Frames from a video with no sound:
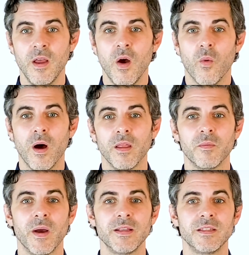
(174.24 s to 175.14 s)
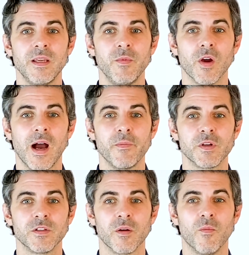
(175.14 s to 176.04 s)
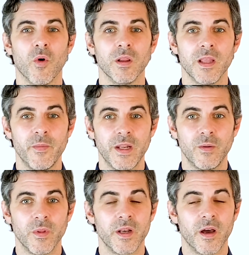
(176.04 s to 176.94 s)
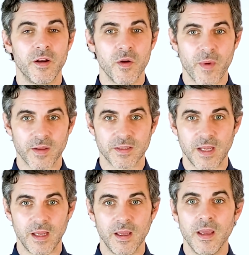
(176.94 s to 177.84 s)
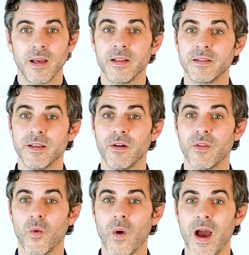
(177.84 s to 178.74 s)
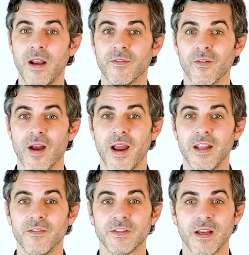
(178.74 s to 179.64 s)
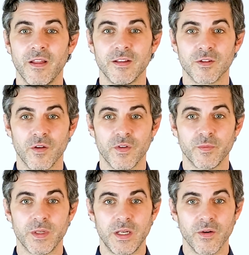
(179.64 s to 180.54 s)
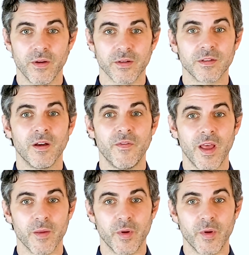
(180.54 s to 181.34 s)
While it might seem your options are more limited with an undermount sink, consider the wide variety of solid surface materials available